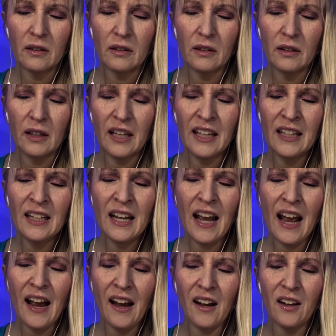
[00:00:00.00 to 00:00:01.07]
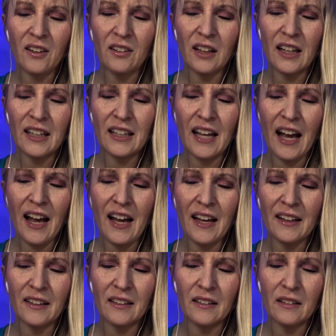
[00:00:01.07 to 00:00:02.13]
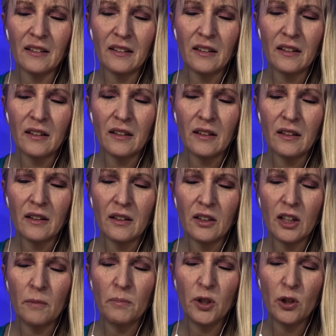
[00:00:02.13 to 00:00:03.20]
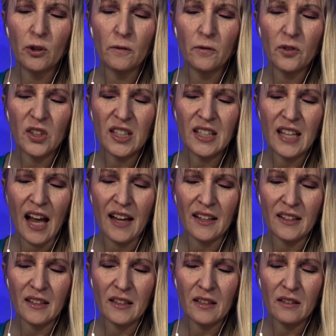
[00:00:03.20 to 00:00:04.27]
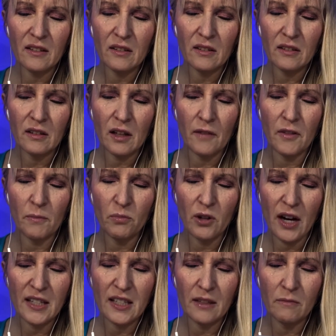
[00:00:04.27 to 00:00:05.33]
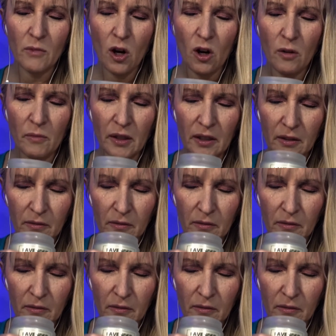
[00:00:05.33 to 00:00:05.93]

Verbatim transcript: Inhale again the beautiful scent of the present moment.